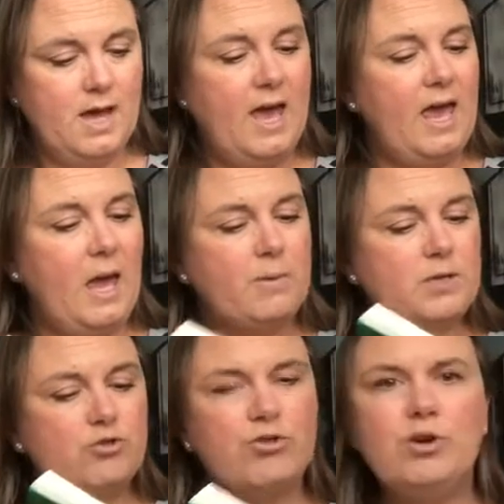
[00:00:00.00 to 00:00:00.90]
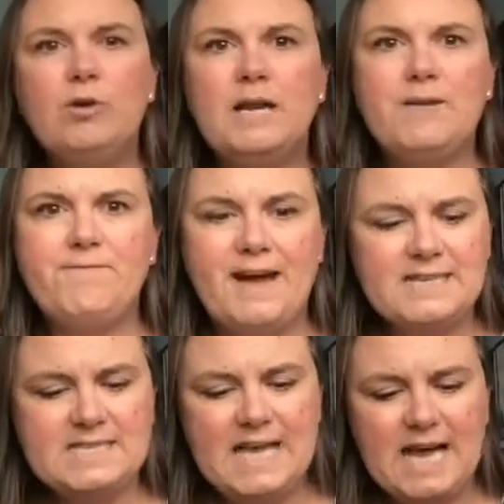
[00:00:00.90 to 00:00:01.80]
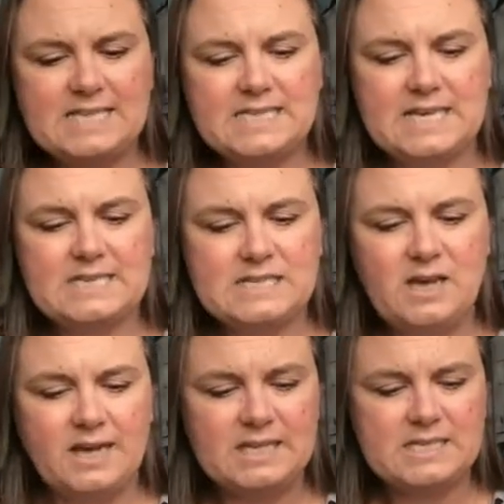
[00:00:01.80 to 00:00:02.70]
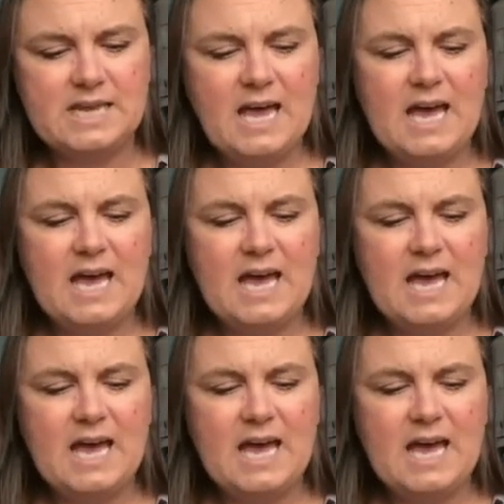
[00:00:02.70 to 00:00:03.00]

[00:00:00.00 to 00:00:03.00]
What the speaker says: It was a truly fantastic sight,